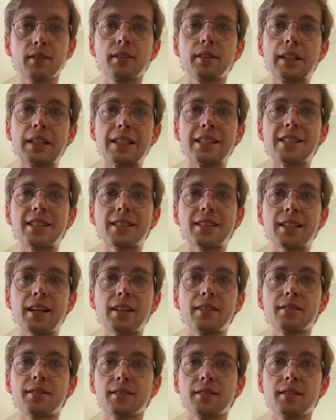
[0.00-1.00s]

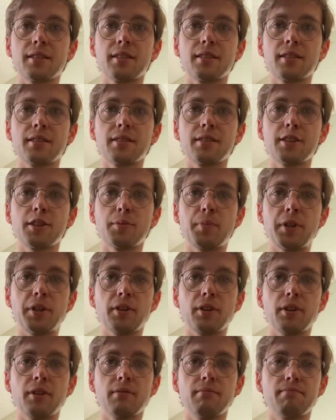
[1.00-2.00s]
concise
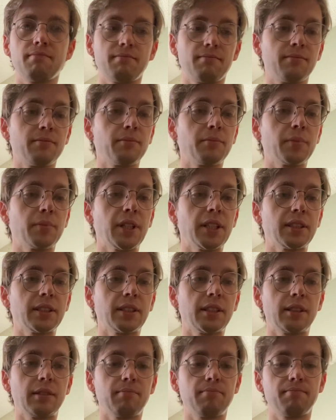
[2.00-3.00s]
speaker, but
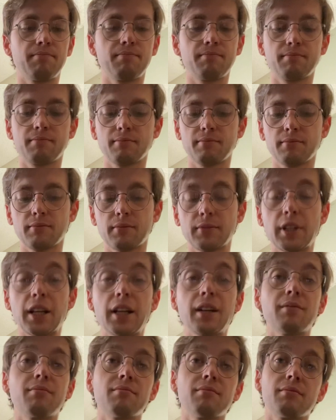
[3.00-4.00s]
yeah,
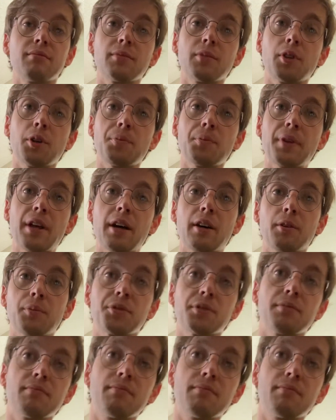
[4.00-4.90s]
I hope that helped.